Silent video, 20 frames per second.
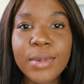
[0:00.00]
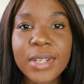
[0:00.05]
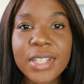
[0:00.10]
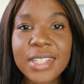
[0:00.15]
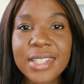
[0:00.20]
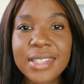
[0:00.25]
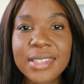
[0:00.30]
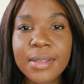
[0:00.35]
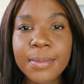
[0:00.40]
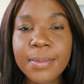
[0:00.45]

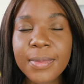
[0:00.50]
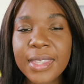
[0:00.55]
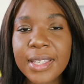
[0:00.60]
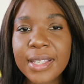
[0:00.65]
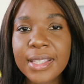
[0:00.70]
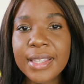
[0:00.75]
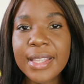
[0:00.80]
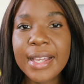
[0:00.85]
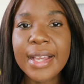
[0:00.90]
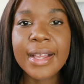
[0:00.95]
which is
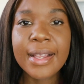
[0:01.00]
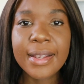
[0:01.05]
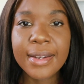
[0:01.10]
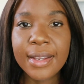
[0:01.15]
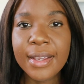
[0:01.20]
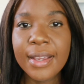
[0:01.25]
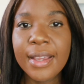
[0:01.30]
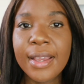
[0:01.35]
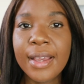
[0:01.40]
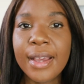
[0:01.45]
something
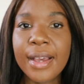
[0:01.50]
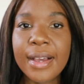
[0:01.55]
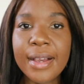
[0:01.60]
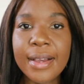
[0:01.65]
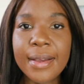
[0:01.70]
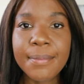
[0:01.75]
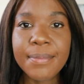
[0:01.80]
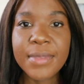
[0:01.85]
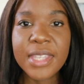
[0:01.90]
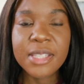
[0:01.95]
that
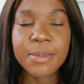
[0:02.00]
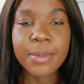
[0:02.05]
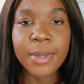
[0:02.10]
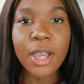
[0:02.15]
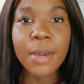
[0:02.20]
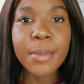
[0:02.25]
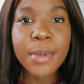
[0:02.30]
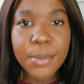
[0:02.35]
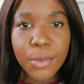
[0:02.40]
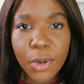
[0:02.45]
is
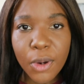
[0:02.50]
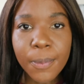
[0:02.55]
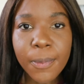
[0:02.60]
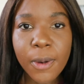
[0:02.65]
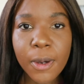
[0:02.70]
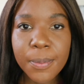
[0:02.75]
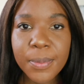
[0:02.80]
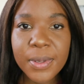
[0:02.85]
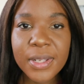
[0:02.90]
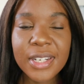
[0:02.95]
becoming more
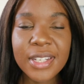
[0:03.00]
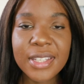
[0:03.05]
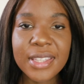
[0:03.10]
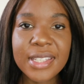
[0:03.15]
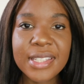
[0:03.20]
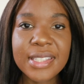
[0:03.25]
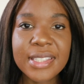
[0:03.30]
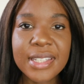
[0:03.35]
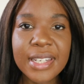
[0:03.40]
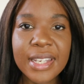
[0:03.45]
popular
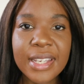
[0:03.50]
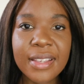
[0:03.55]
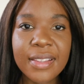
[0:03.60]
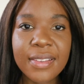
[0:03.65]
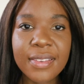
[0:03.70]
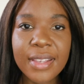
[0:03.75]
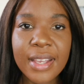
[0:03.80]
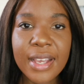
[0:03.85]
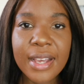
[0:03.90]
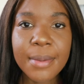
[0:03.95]
these
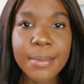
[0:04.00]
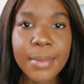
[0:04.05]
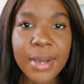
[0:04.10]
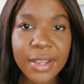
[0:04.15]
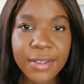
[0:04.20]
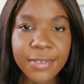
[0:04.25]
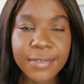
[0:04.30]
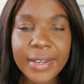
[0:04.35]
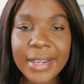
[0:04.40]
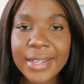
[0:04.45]
days,
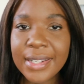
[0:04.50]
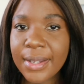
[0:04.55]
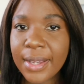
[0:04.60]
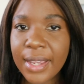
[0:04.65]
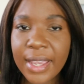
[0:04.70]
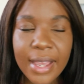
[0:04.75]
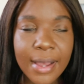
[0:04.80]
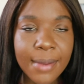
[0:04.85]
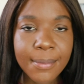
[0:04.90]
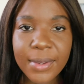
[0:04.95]
I find.
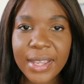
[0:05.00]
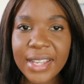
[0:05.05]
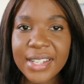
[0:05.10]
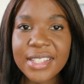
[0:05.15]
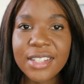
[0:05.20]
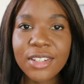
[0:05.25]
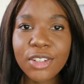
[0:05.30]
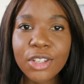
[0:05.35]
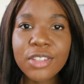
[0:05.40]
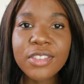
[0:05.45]
I'm
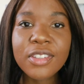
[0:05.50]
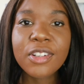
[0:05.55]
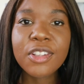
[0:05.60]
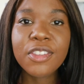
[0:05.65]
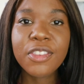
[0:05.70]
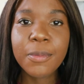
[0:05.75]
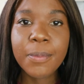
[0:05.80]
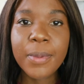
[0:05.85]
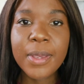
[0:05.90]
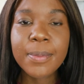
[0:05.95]
getting lots and
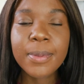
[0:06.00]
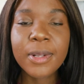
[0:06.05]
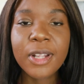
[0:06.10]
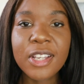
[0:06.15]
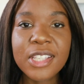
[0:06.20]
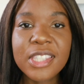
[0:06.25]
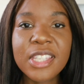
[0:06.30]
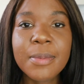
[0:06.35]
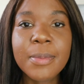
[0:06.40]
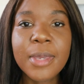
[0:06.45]
lots of people
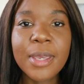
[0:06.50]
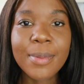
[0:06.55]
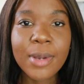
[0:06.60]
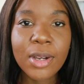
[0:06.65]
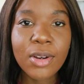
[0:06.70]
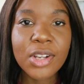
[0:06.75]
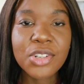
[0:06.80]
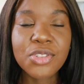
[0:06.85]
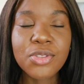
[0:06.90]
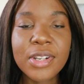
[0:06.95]
asking me
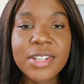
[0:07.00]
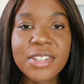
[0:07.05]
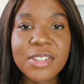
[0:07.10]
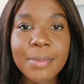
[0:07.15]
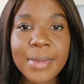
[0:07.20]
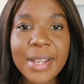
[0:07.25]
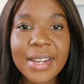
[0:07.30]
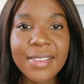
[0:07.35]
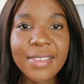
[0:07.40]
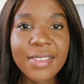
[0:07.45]
about graduate
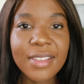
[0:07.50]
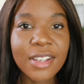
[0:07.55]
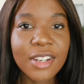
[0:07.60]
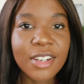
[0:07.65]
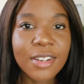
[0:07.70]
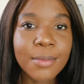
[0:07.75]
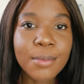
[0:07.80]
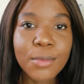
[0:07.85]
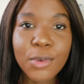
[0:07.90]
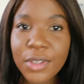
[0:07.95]
entry
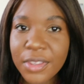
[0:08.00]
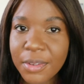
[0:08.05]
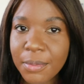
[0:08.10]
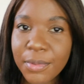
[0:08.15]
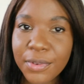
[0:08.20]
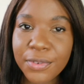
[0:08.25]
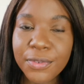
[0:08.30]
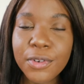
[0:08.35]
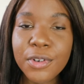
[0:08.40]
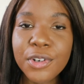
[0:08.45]
medicine more
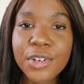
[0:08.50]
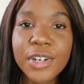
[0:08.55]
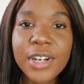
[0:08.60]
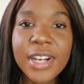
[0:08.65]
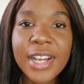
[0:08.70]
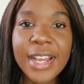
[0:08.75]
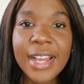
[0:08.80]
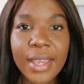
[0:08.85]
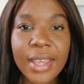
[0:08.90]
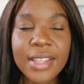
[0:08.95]
than
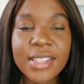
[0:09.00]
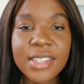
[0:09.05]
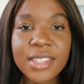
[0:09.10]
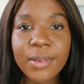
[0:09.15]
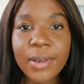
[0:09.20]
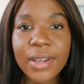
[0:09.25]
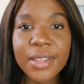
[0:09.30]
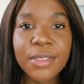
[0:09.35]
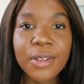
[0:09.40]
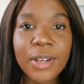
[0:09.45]
before. And
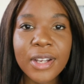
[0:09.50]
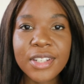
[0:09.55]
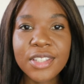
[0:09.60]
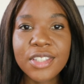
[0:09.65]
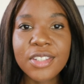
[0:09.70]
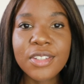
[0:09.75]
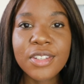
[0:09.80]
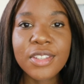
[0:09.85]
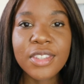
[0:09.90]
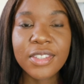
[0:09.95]
so I thought I'd
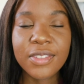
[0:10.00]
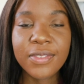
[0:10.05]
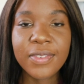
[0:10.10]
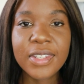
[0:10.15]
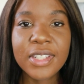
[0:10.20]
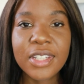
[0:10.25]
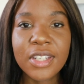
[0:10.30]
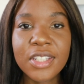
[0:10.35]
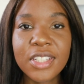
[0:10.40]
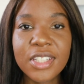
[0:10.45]
do this
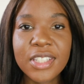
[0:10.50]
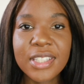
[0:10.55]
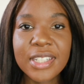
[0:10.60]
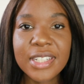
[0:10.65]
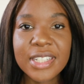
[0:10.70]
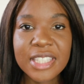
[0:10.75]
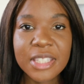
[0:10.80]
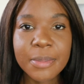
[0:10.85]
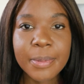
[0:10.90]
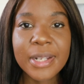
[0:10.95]
video just
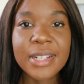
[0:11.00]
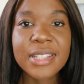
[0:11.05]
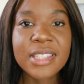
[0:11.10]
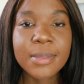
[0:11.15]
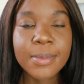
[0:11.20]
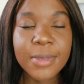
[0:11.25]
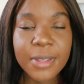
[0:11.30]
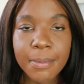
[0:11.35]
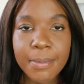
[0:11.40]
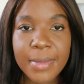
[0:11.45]
to dispel
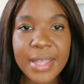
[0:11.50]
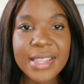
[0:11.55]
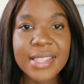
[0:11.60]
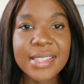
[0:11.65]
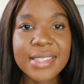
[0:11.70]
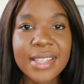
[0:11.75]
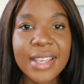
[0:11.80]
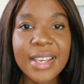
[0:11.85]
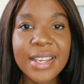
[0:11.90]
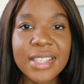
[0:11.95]
some of the
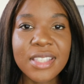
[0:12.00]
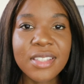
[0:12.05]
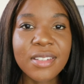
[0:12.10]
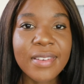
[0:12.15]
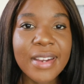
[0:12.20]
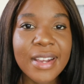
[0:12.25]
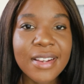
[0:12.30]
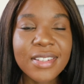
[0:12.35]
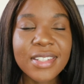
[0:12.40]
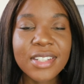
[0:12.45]
myths
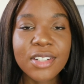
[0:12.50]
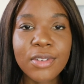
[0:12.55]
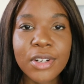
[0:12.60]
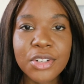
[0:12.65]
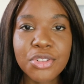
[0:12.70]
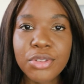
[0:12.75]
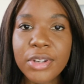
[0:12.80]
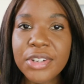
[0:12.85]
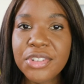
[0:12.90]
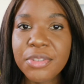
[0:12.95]
surrounding
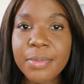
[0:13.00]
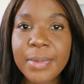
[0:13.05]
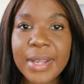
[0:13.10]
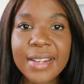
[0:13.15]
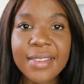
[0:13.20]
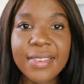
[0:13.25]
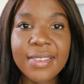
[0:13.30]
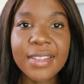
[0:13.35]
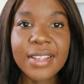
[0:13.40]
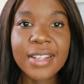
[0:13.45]
graduate entry
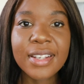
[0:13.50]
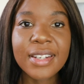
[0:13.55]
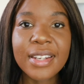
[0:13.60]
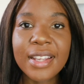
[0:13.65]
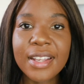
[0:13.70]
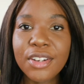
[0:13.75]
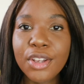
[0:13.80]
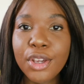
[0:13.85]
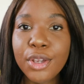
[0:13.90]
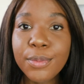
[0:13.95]
medicine
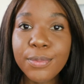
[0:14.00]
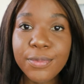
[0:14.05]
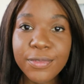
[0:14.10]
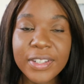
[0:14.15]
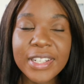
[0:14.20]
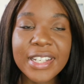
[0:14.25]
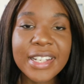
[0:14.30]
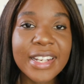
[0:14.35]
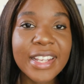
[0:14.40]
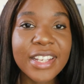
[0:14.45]
and
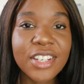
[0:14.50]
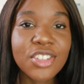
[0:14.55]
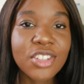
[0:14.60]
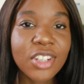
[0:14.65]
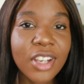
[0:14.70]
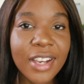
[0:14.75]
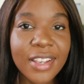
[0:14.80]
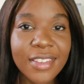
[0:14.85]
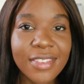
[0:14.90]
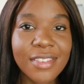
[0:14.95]
hopefully let
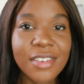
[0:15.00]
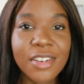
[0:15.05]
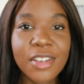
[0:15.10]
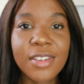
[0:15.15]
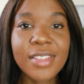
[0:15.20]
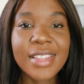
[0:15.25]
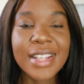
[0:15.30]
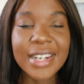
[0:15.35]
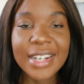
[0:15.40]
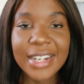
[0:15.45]
you guys
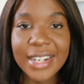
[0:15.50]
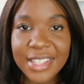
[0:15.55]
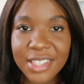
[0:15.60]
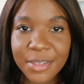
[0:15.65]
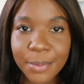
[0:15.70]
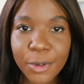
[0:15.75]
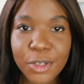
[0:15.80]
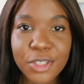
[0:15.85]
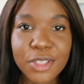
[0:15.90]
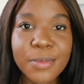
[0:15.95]
know that it
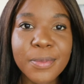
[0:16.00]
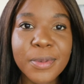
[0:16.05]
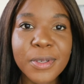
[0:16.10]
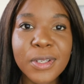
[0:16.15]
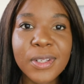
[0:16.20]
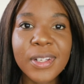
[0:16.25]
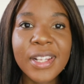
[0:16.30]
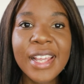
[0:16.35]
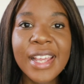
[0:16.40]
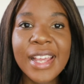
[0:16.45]
is
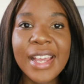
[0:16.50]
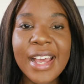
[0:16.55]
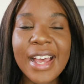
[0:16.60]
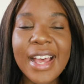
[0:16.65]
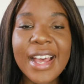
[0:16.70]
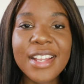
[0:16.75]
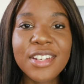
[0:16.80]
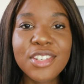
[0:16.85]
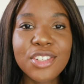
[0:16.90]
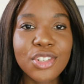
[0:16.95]
possible
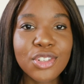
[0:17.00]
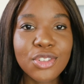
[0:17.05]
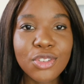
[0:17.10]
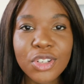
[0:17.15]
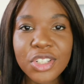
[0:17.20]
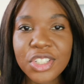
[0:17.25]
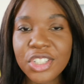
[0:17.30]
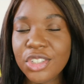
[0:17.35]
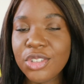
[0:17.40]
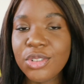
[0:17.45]
and you're
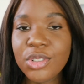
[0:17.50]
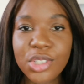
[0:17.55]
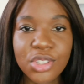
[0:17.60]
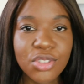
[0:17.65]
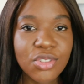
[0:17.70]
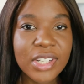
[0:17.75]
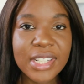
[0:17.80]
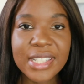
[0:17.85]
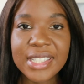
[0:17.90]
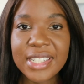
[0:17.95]
not just
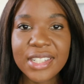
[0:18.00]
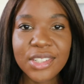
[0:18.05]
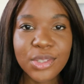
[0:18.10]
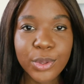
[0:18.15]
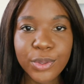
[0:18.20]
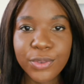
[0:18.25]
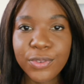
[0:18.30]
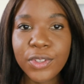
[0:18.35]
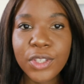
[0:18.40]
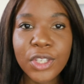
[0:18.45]
restricted
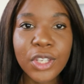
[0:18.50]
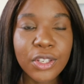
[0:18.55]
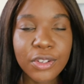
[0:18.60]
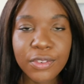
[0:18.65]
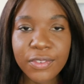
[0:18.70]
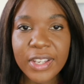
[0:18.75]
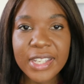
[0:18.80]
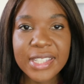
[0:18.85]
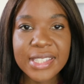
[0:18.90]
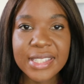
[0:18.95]
to a few
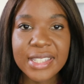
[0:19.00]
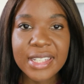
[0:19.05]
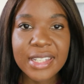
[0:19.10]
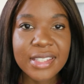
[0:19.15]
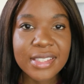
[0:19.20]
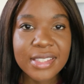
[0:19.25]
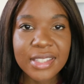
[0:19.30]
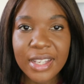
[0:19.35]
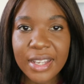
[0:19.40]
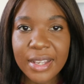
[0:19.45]

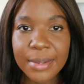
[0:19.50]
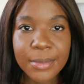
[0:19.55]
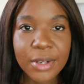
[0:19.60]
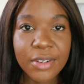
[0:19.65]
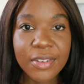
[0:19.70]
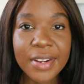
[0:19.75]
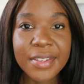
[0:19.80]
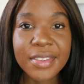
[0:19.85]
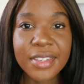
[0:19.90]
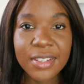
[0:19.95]
universities
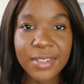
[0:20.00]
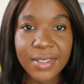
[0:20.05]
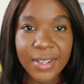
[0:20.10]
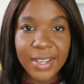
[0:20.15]
around the